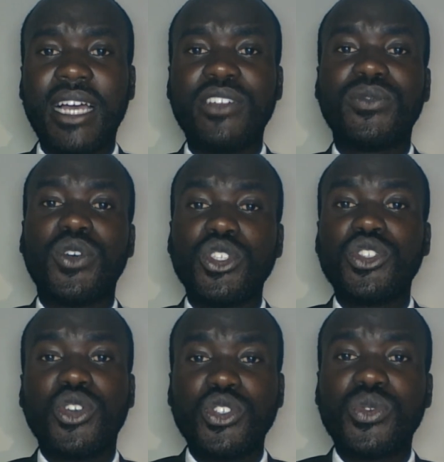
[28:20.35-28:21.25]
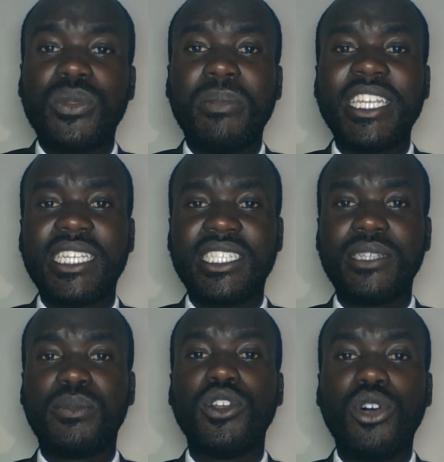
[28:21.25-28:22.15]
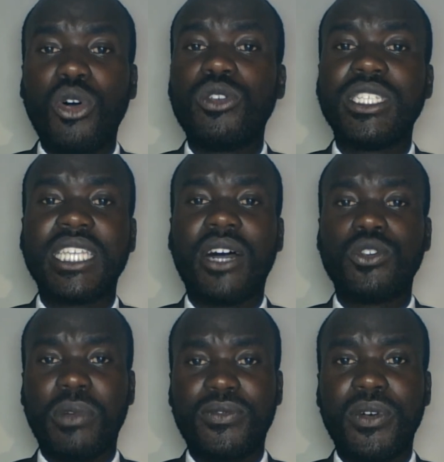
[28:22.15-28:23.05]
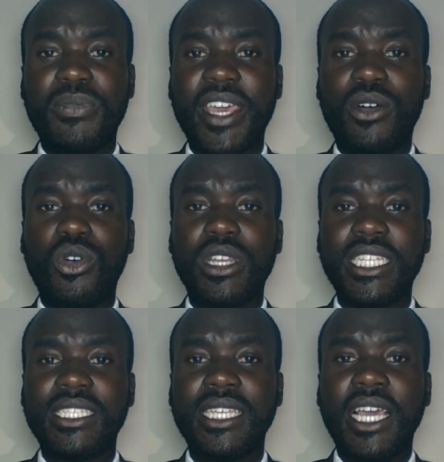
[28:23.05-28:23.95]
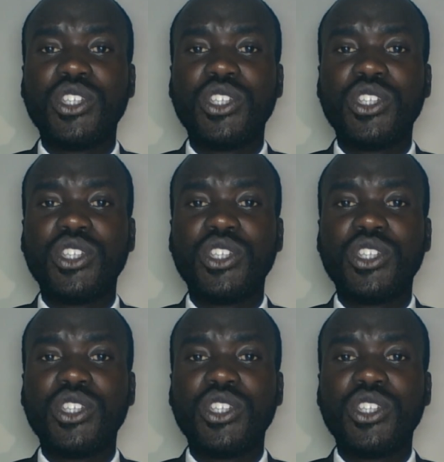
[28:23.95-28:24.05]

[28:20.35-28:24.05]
And of course, those with mentorship will always outperform their colleagues.